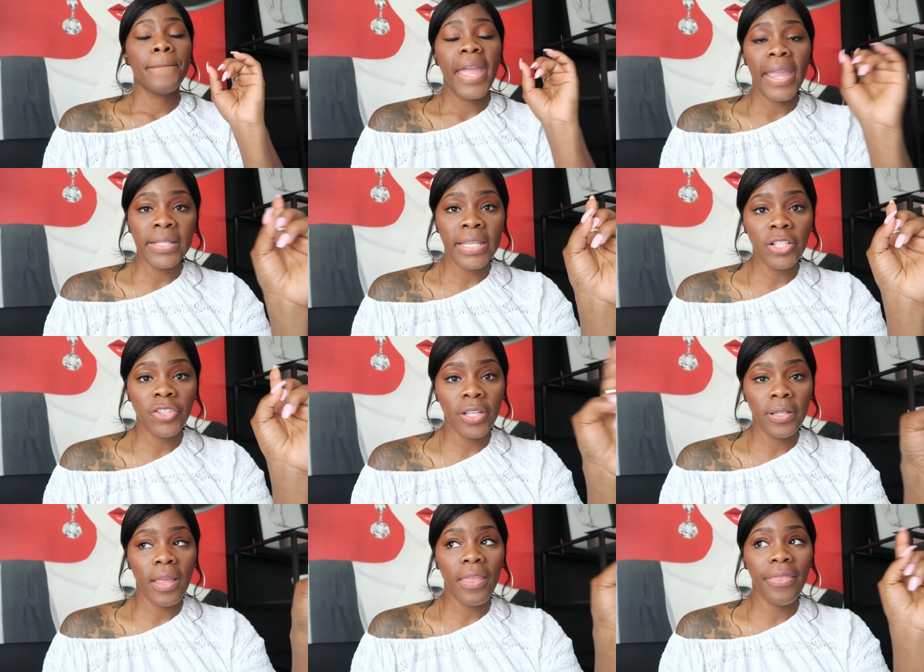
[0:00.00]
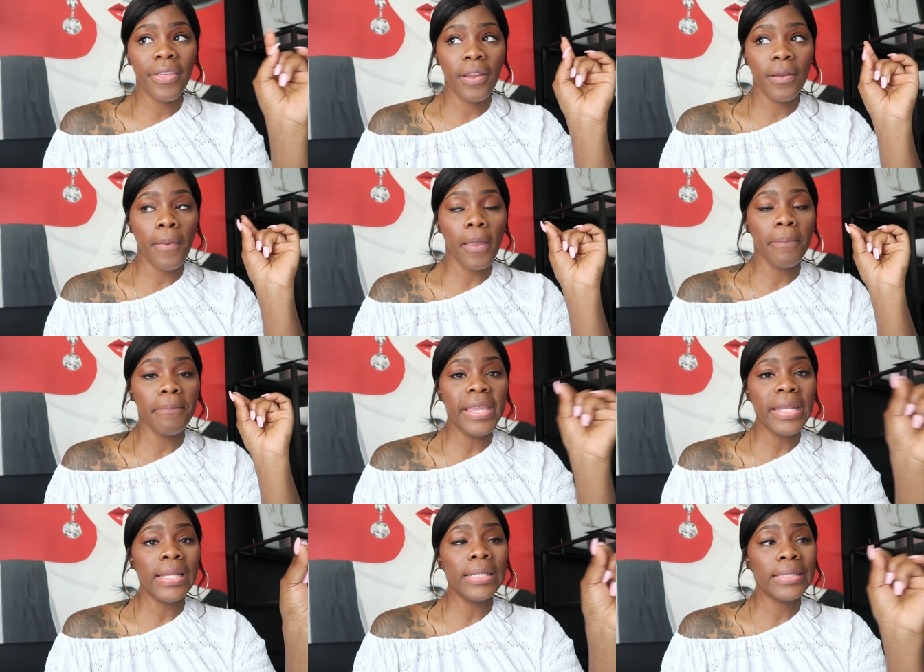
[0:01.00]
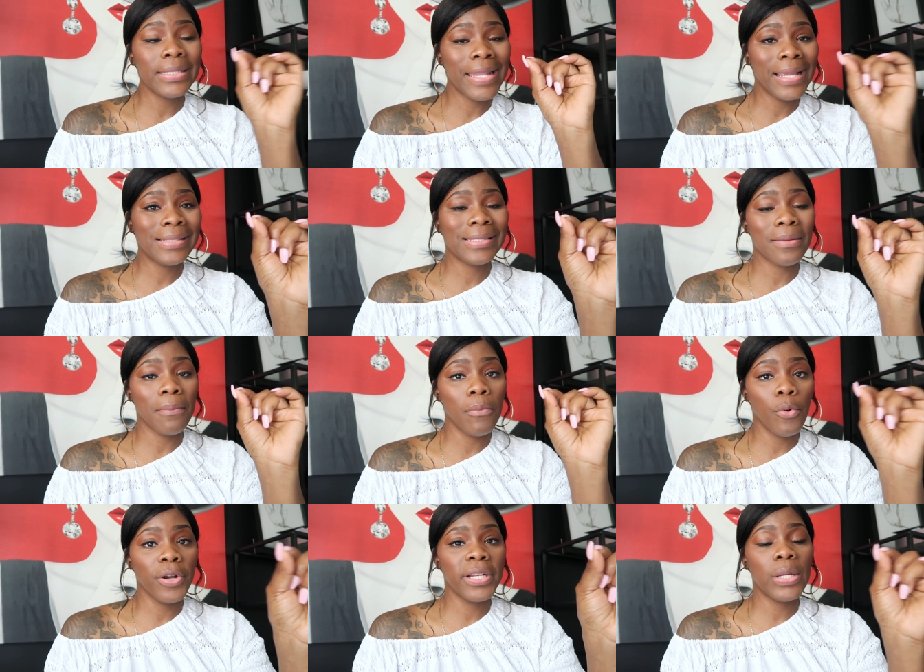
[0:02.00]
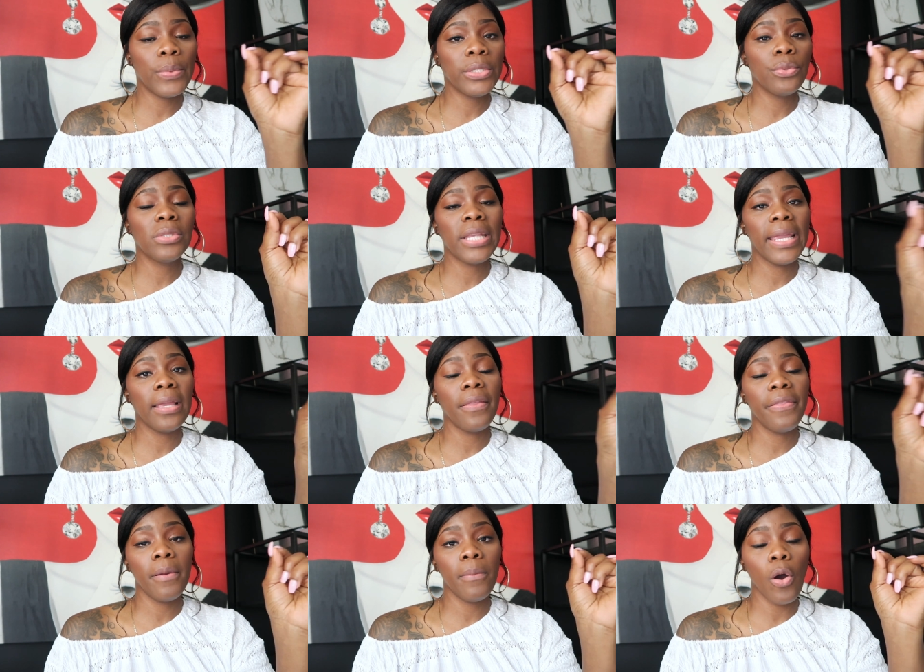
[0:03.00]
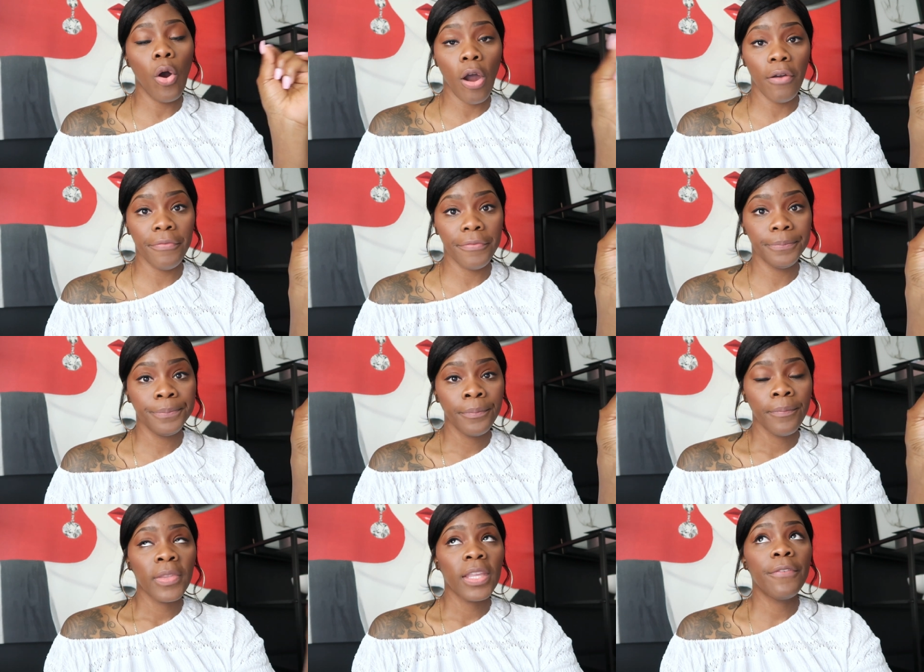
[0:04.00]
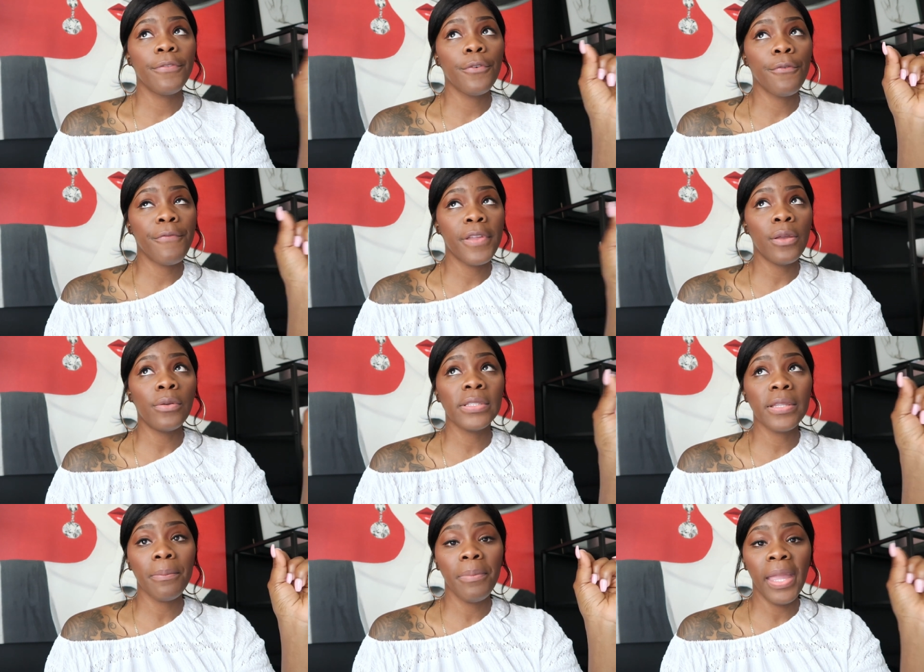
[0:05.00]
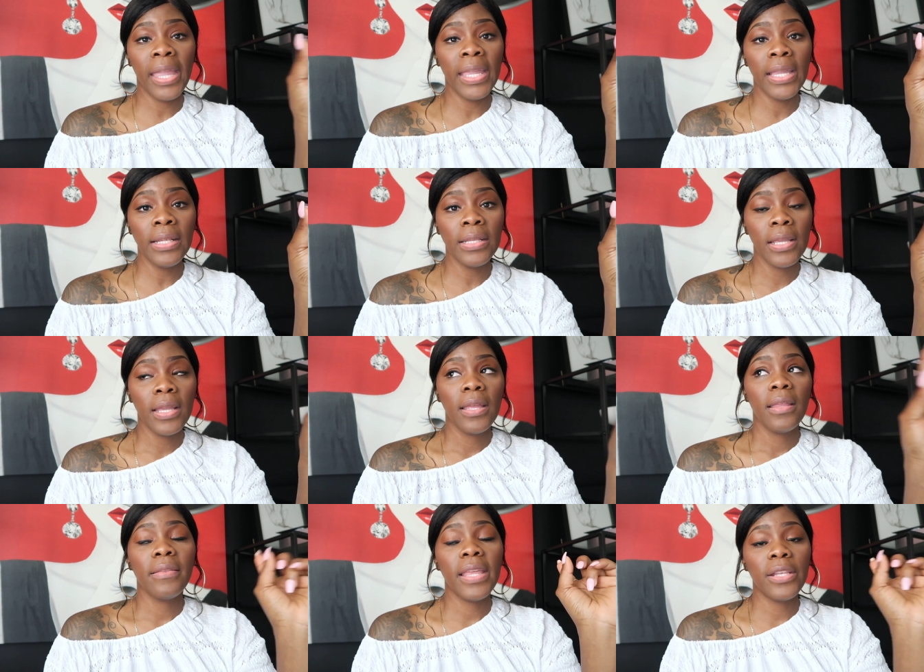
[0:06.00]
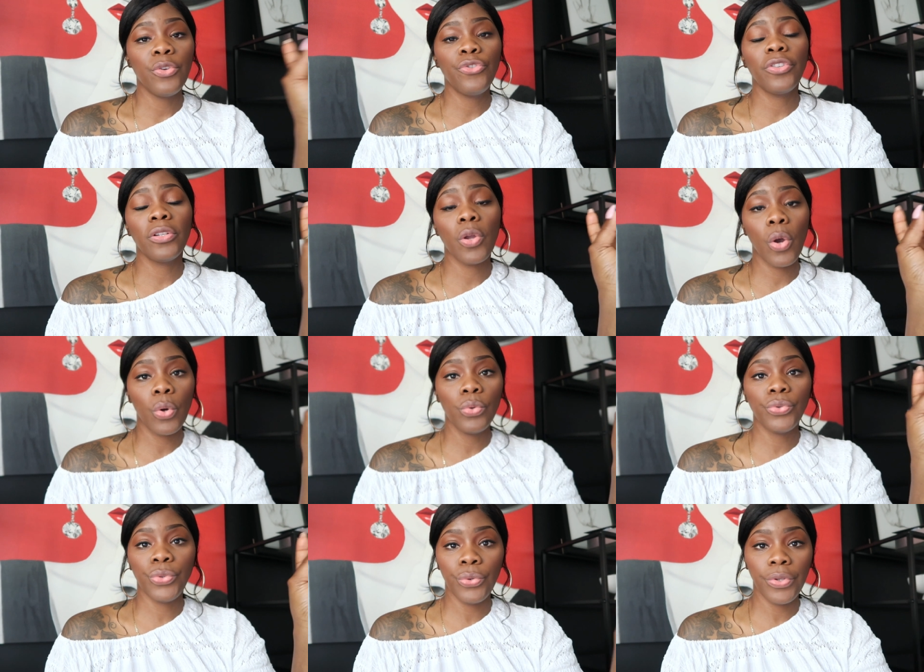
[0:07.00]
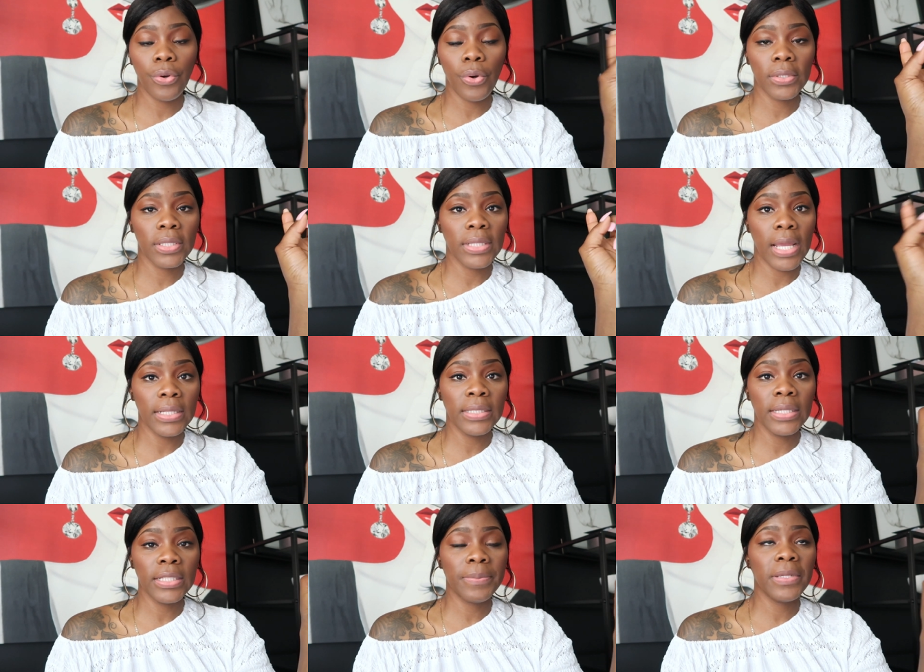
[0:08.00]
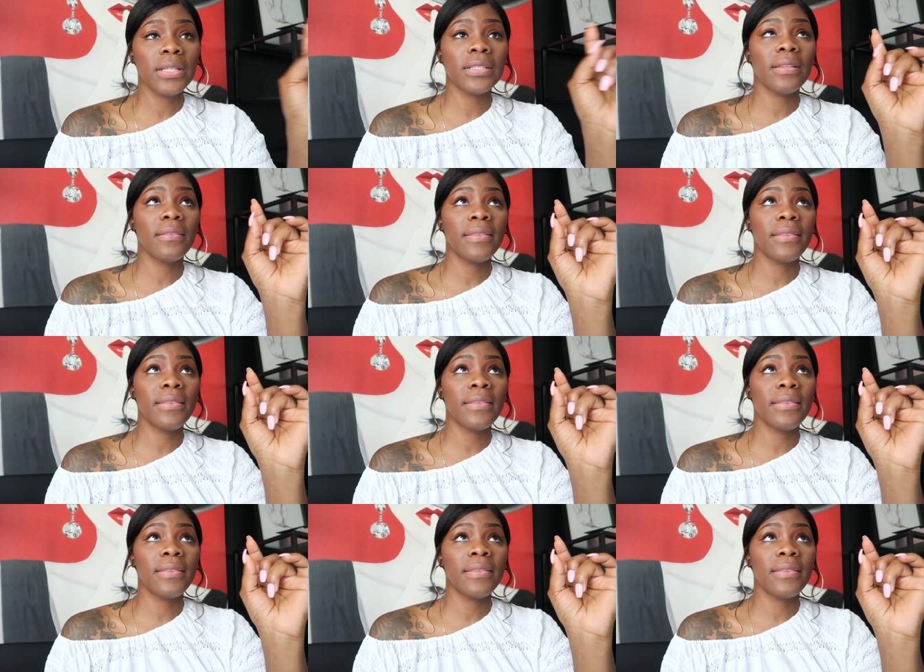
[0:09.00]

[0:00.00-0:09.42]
pay attention the immediate next morning when you take them off. If you feel some pain, then you should go to your orthodontist because